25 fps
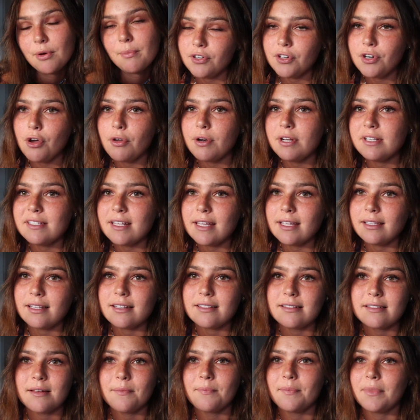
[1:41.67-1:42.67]
If you're noticing
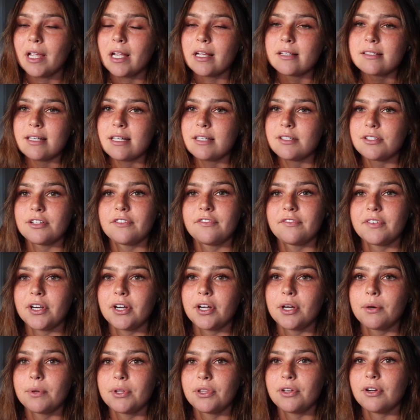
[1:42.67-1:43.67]
that something is
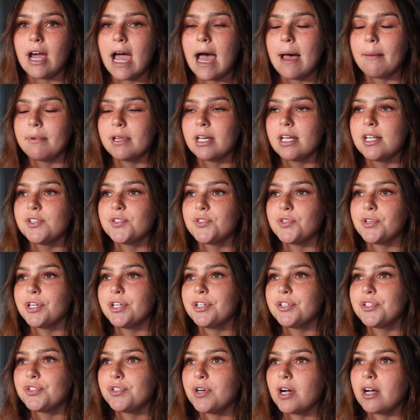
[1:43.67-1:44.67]
interfering with your happiness or
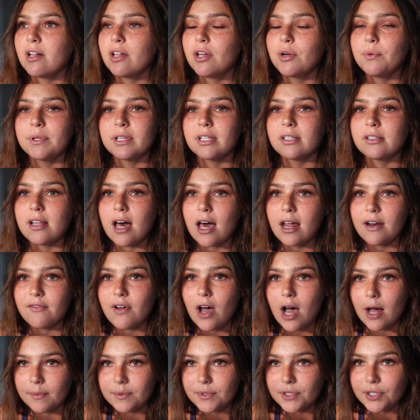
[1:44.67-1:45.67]
you're struggling with a lot of
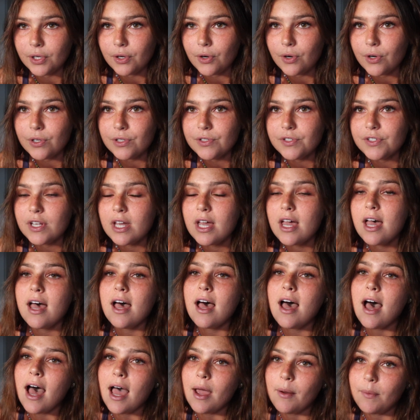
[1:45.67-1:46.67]
obstacles,
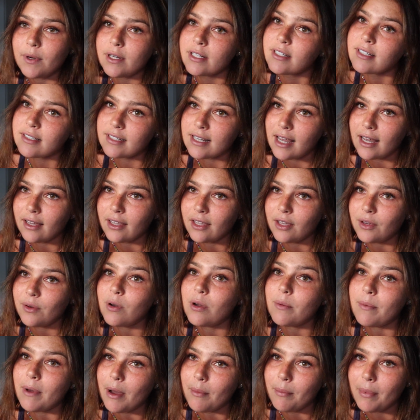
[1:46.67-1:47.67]
I want to tell you
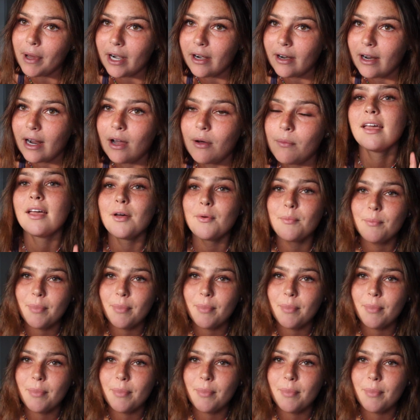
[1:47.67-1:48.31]
about BetterHelp.